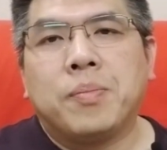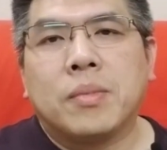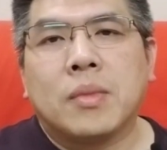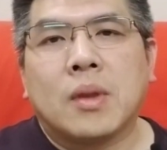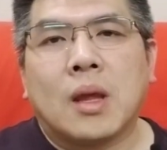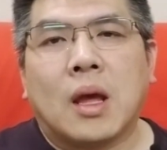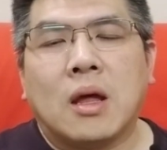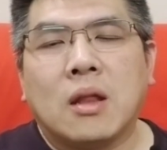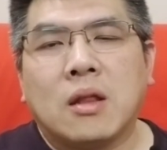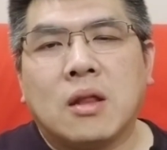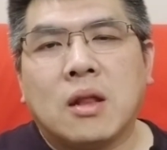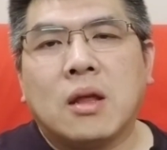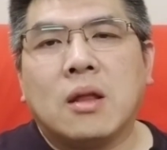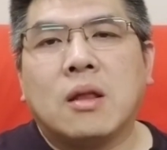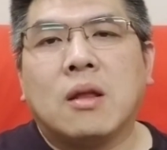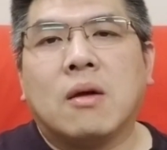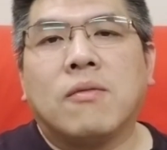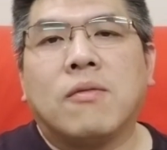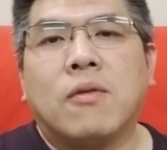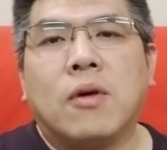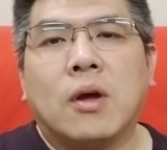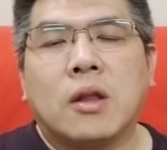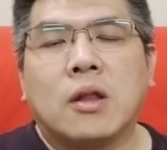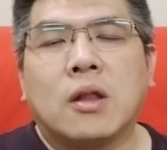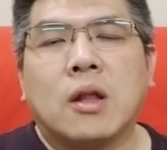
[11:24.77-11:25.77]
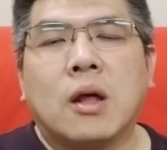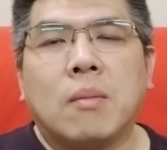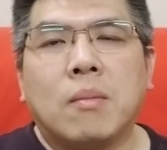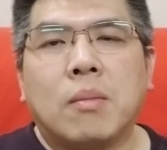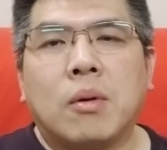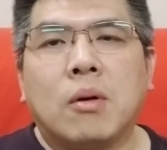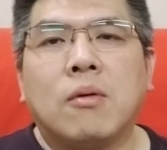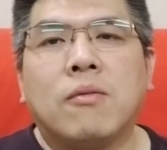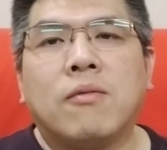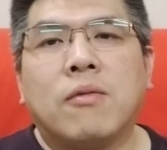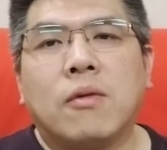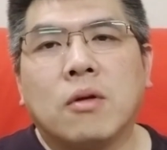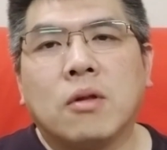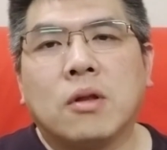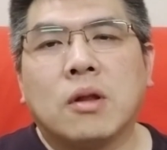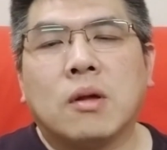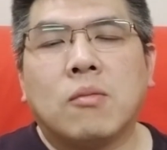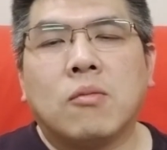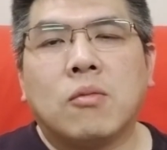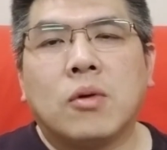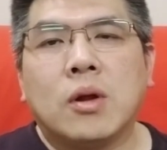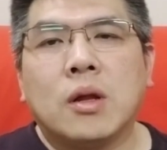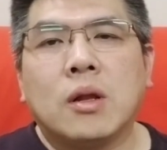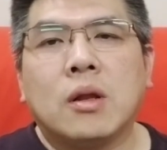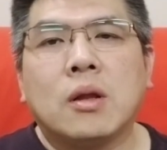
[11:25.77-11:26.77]
I say that, for example, for
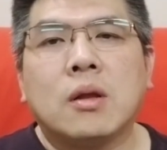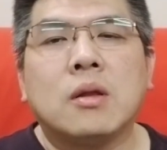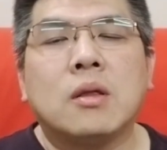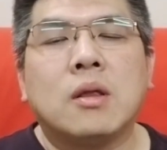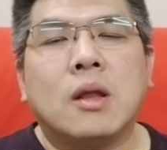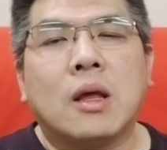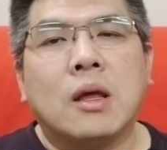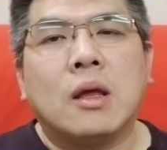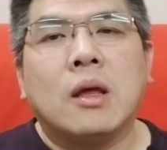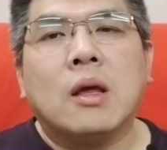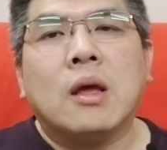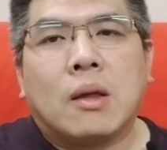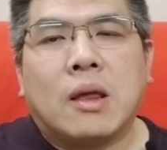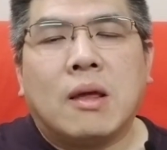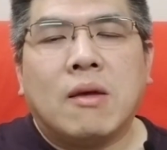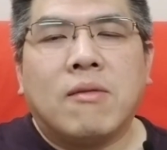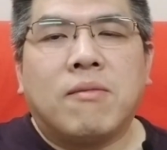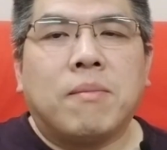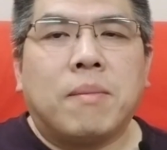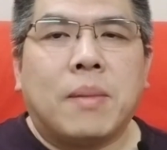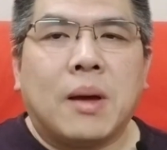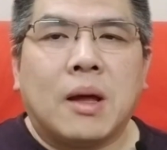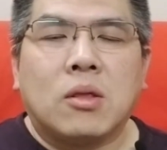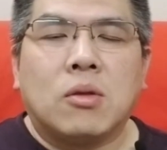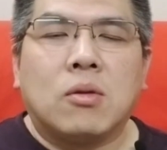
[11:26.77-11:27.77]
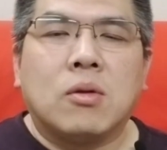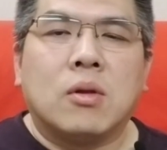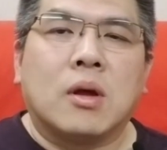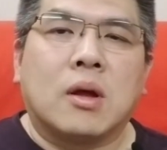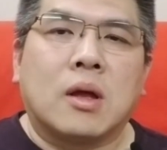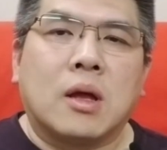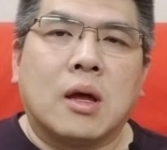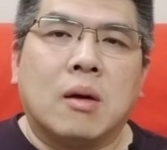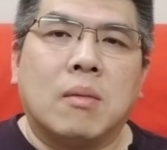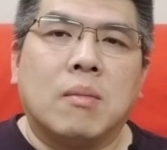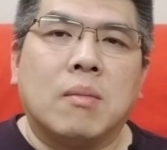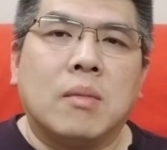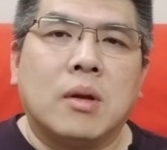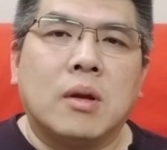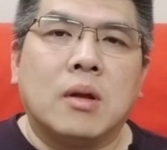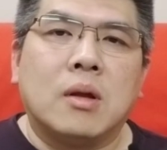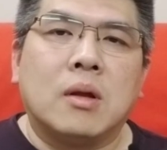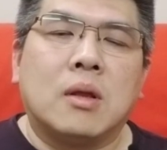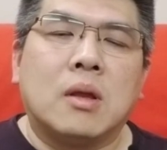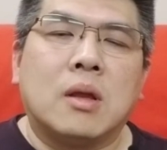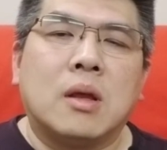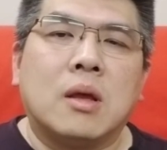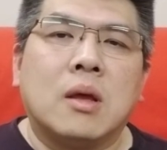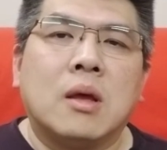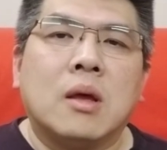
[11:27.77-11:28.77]
some writer, they give back to the
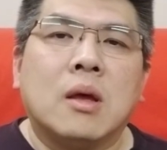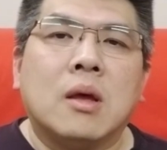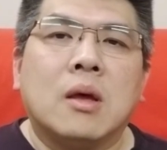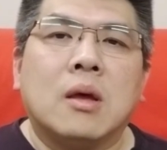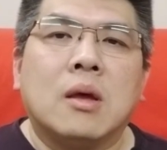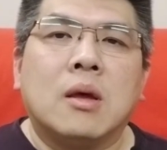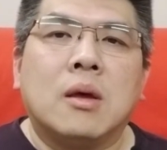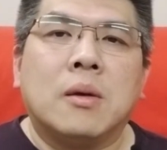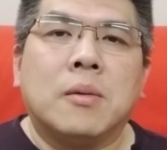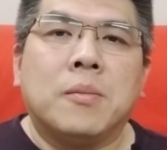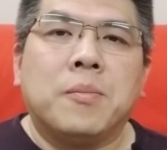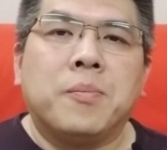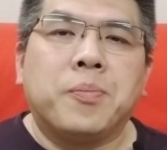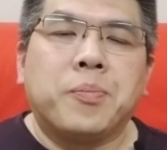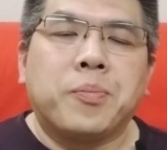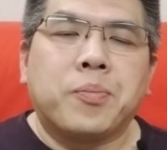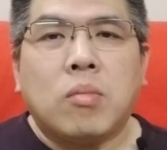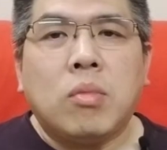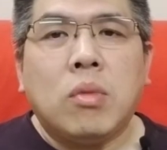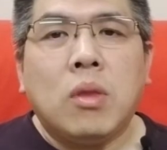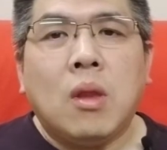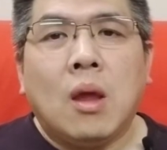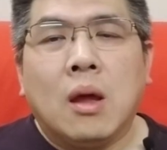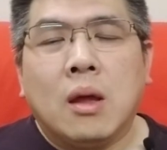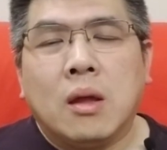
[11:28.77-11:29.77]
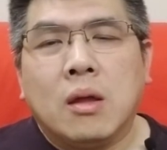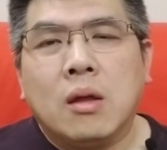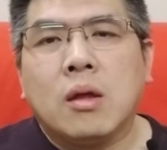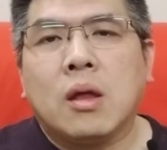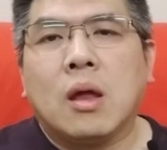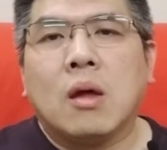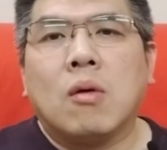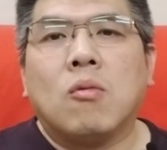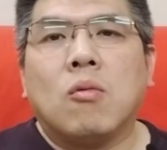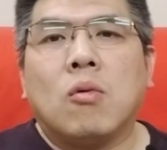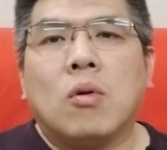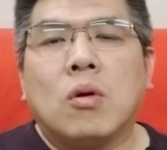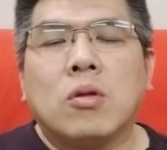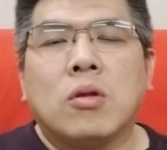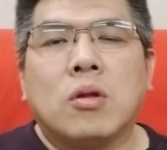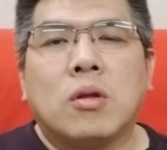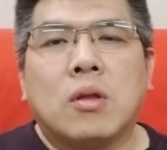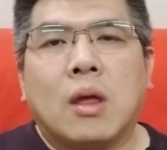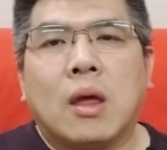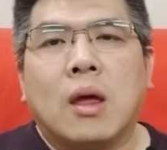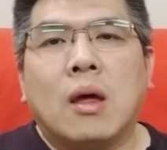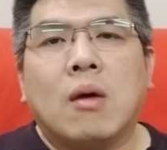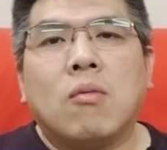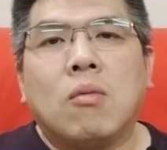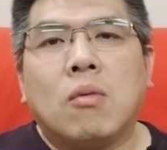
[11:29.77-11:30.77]
community, and you can watch
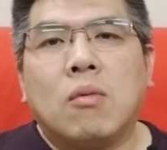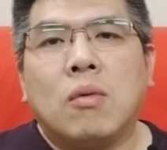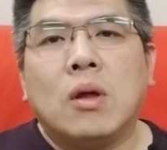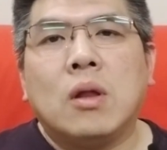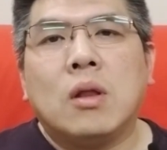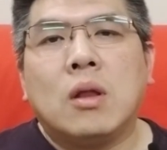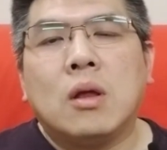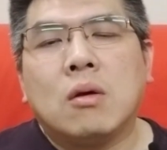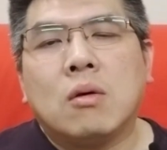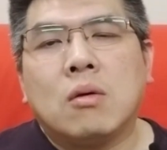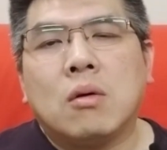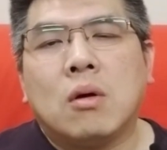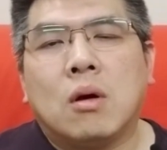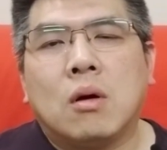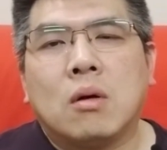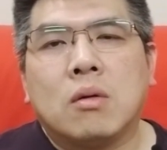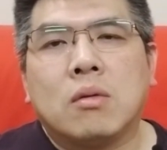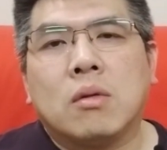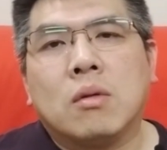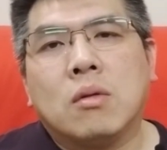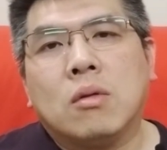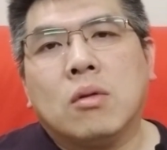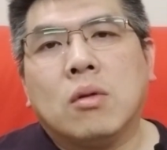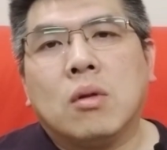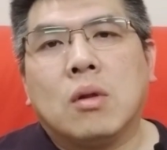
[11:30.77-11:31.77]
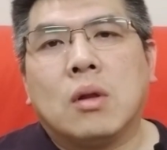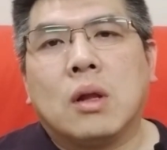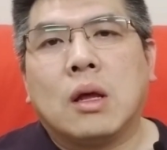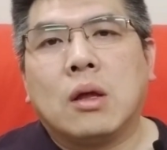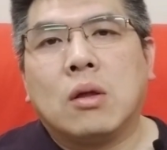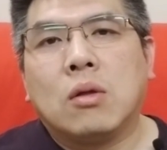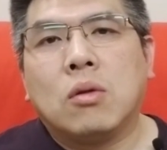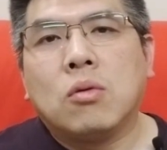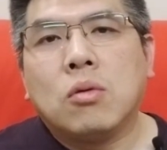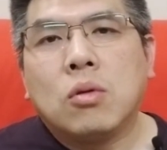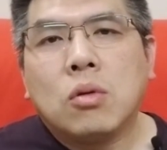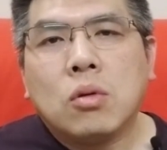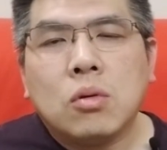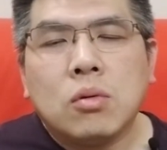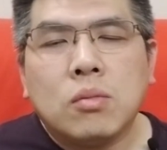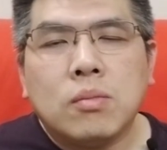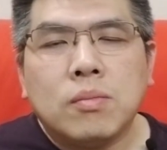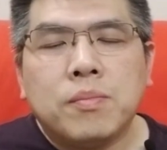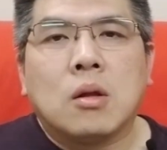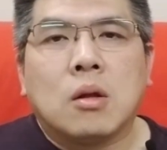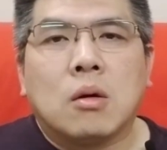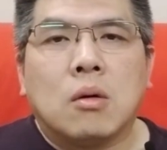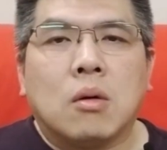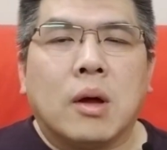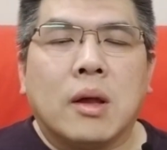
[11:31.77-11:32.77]
their video on like YouTube.
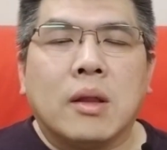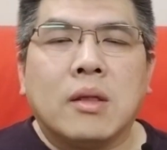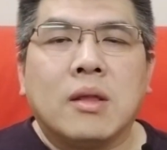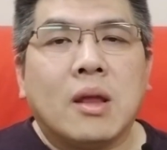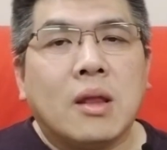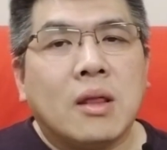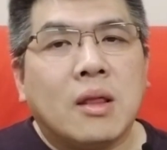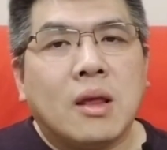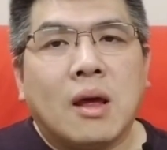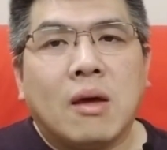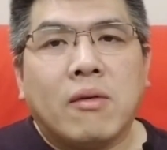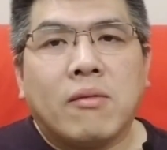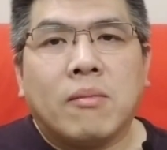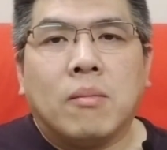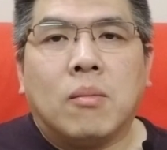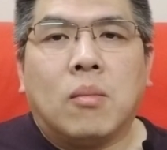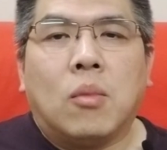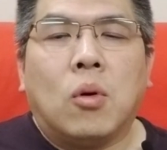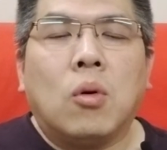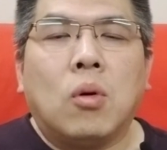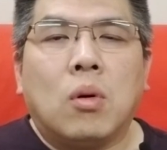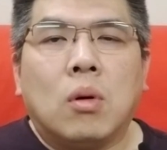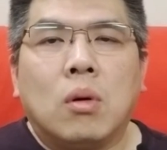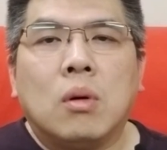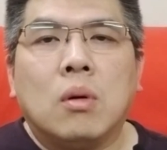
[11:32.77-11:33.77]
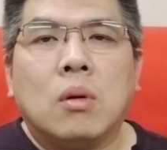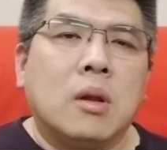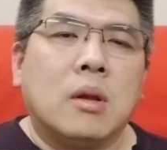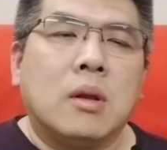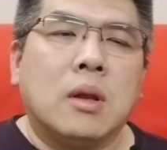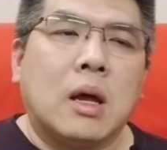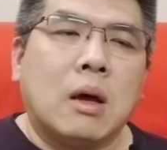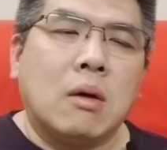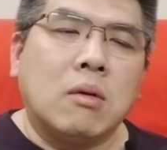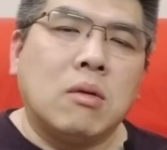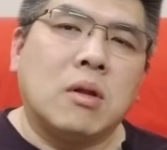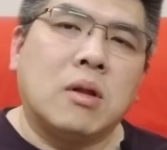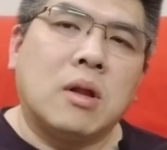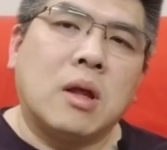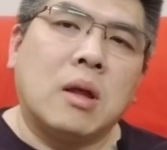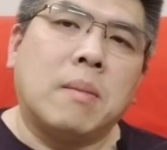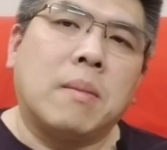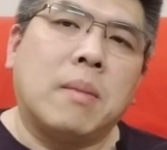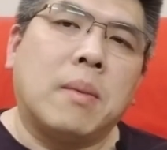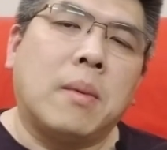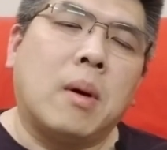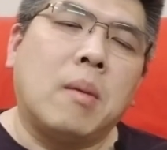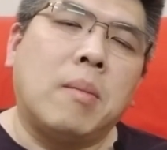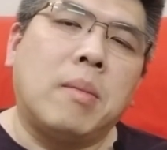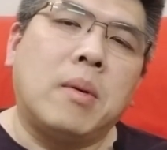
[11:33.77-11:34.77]
So and then they have more. Now you say
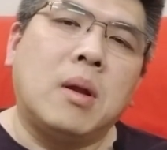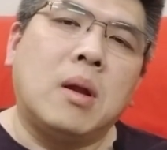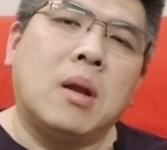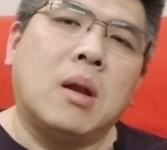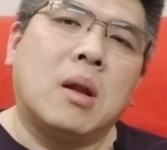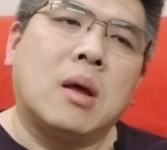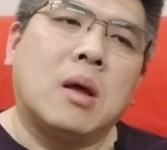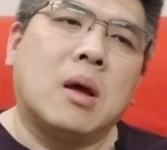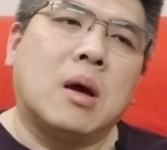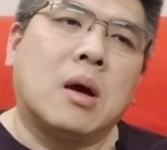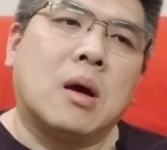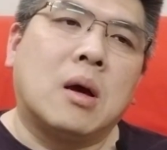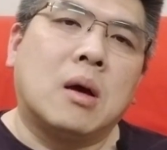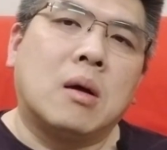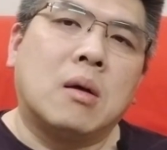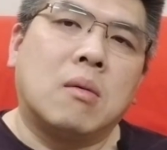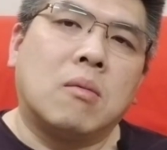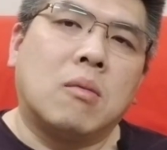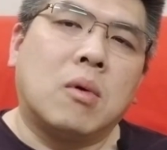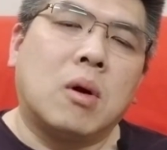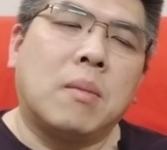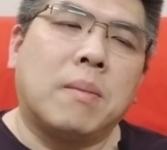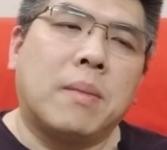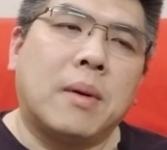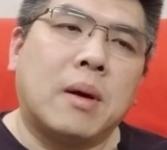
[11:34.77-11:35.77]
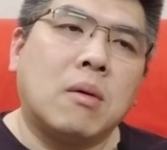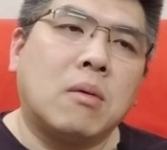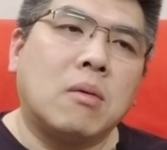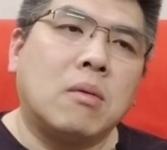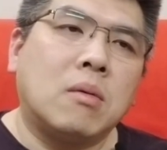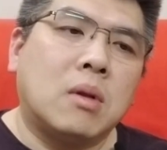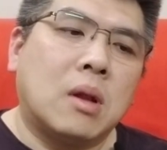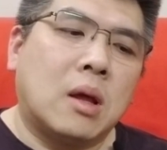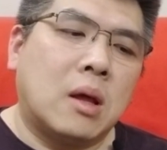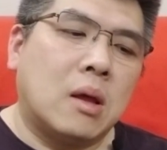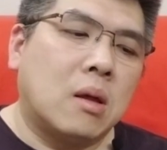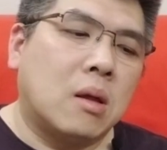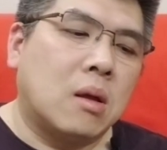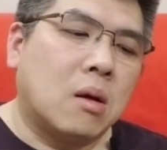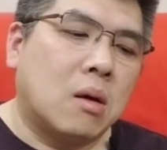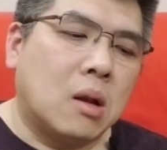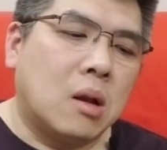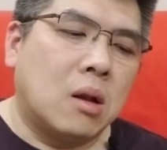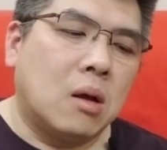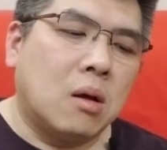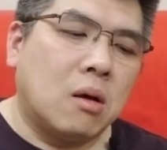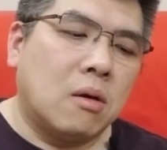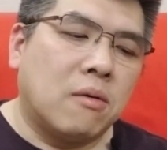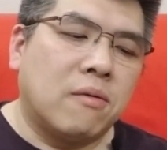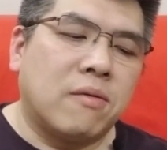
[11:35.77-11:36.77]
probably like what about like a
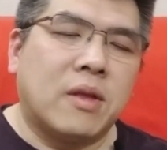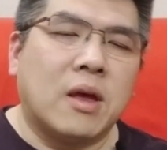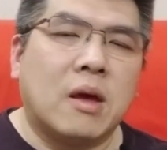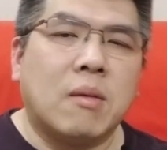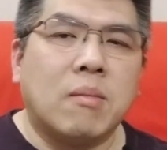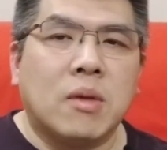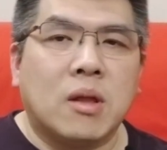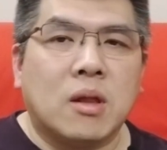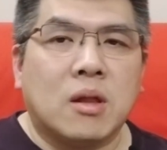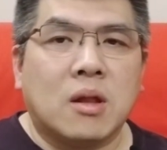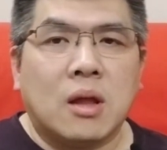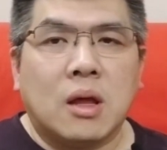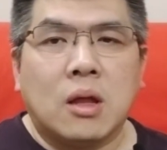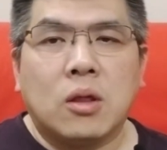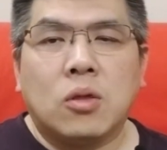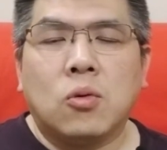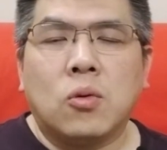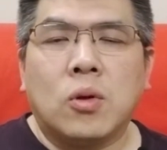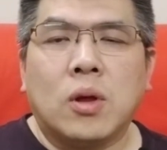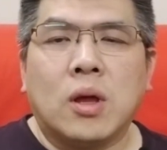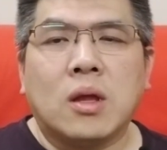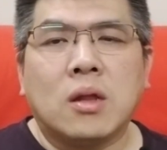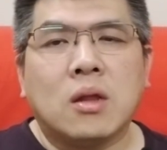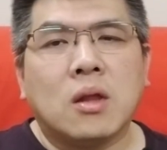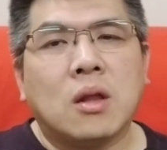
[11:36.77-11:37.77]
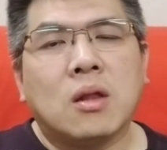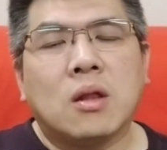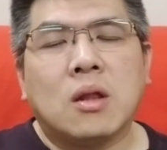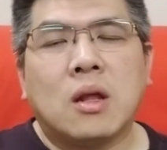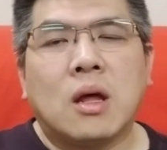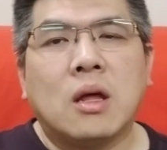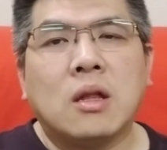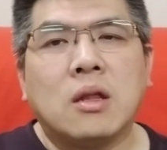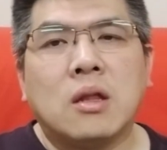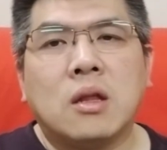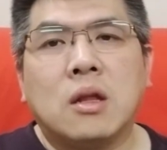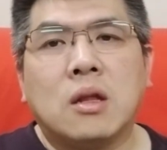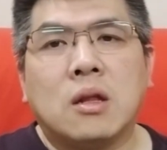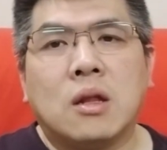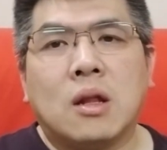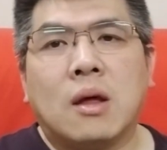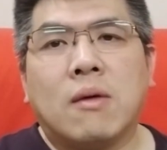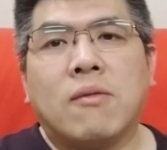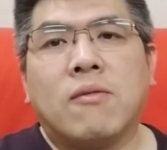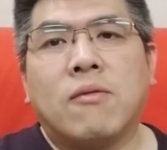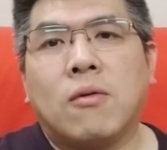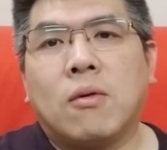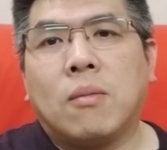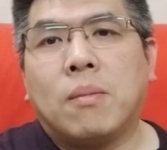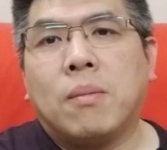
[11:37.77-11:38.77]
lot of them is like doing exercise is like
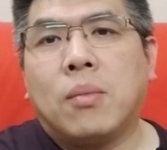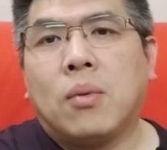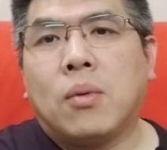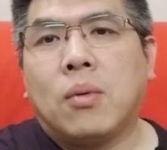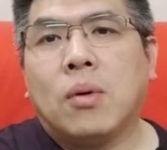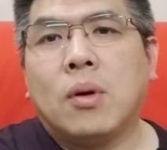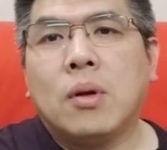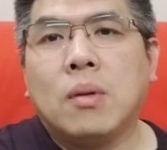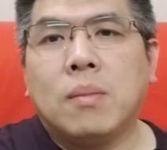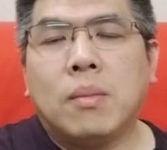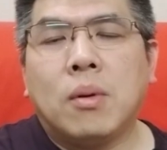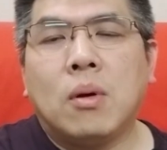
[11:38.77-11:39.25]
for boy.